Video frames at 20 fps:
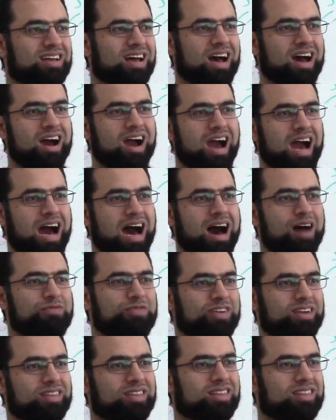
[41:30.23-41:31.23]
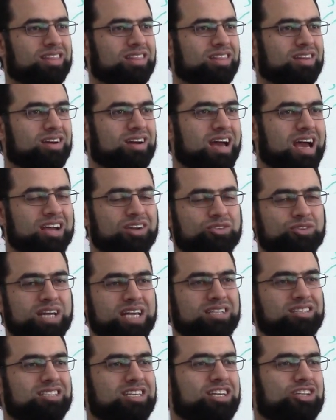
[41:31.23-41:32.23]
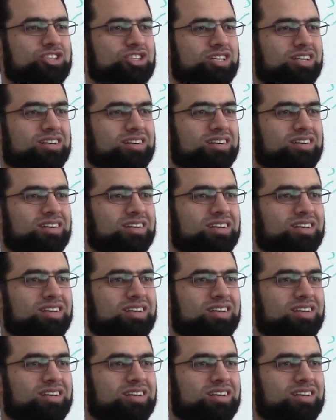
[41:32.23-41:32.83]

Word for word: a habil, a great teacher,